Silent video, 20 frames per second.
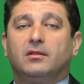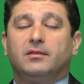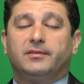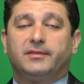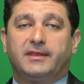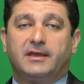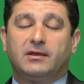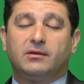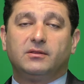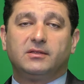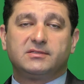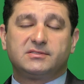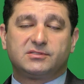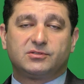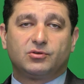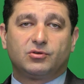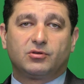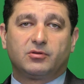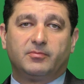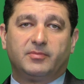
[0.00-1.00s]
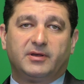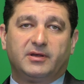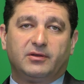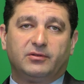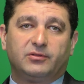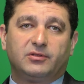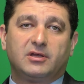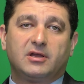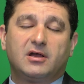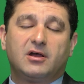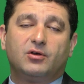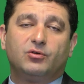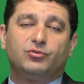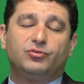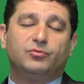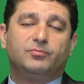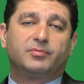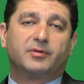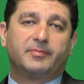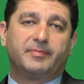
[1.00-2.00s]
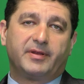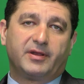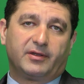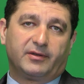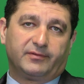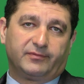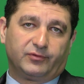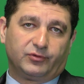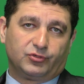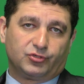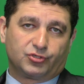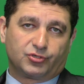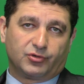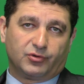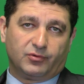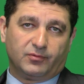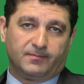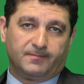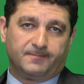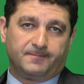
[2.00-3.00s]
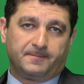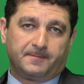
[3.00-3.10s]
now let's talk about how you prepare for the show.